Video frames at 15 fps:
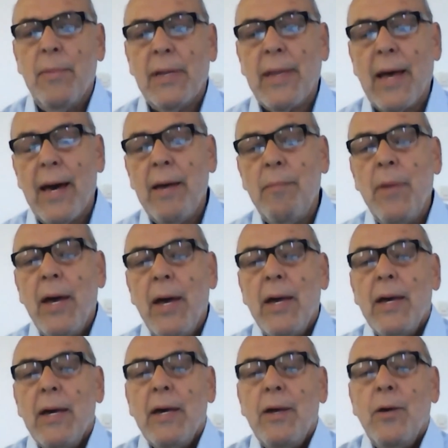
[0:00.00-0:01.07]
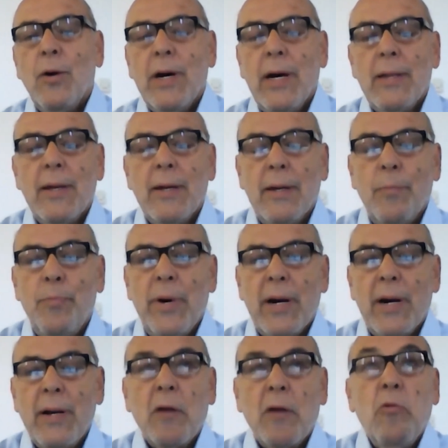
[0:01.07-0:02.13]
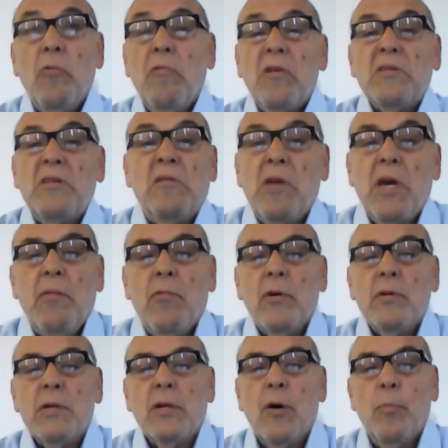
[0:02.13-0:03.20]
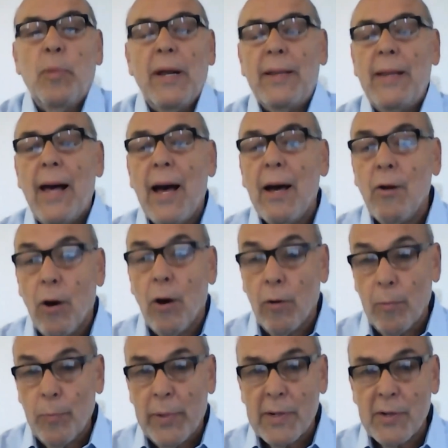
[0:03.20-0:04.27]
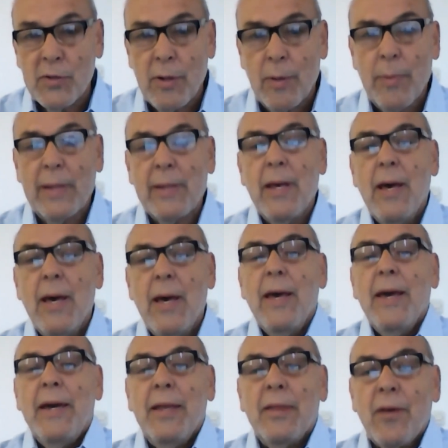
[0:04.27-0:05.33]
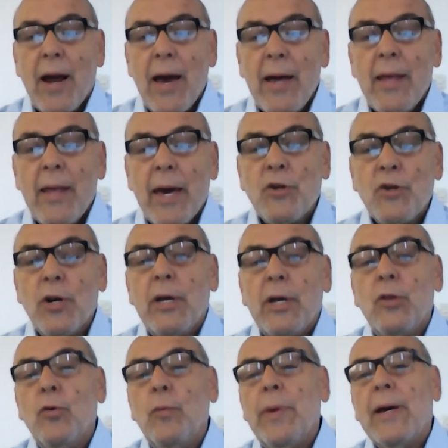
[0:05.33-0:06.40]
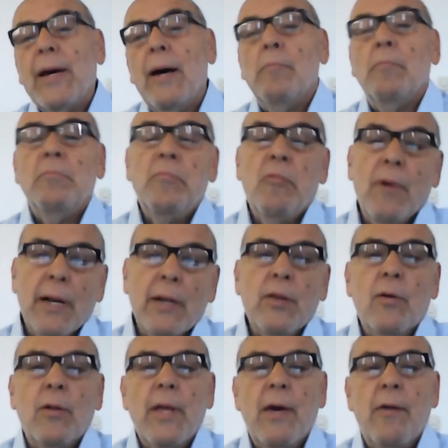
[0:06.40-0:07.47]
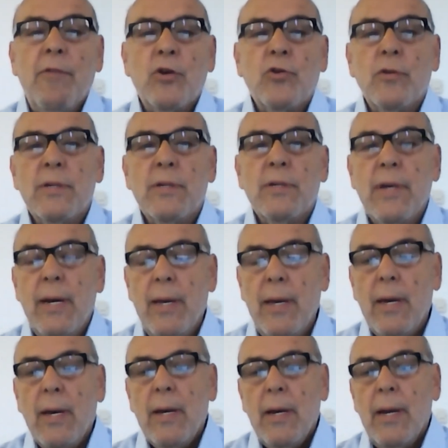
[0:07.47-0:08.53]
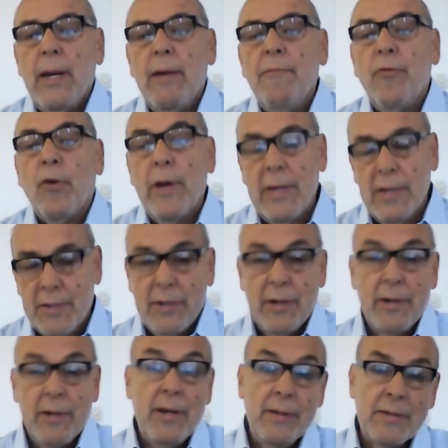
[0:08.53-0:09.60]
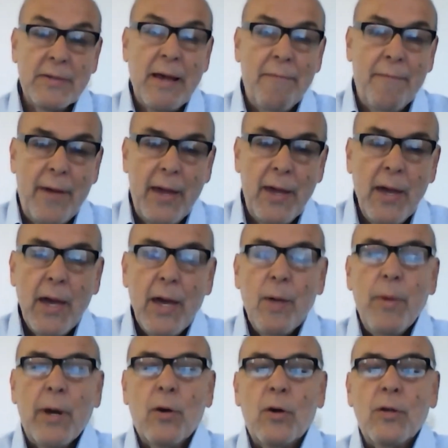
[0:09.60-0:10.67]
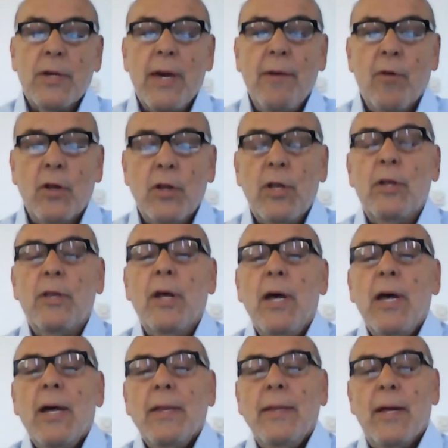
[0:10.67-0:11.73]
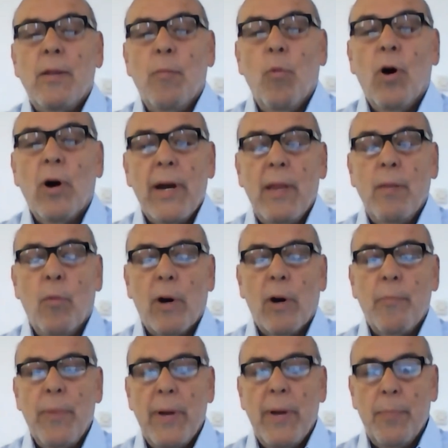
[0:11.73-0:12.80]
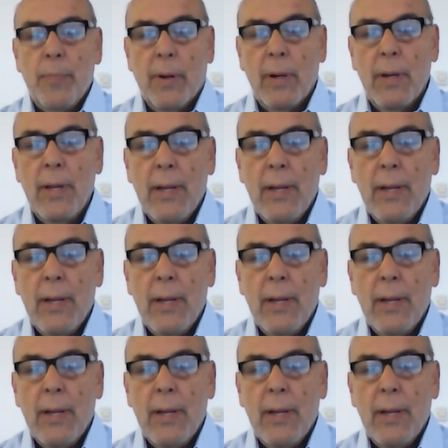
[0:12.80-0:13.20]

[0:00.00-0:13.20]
time, you had Bernard, who wasn't, he was a completely unknown person, but he tried actually to become, well, today we should say an influencer in some way, because he wanted that more and more people